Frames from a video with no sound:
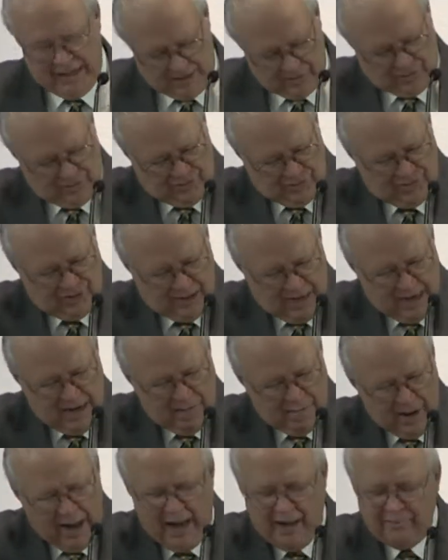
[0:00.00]

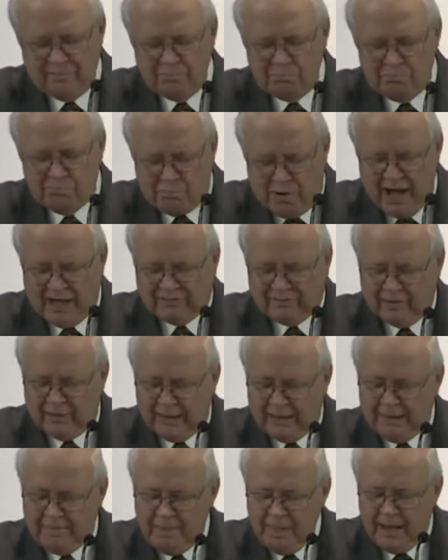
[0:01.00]
interesting about
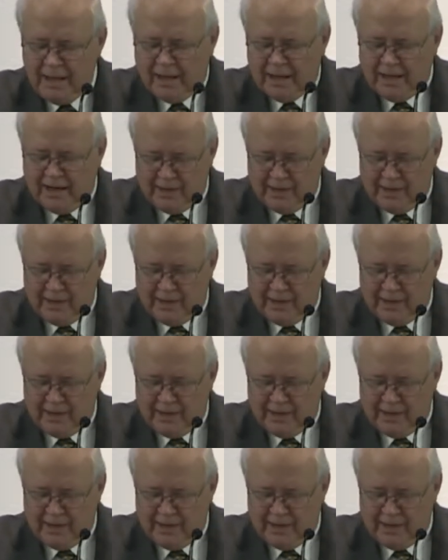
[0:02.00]
Bethany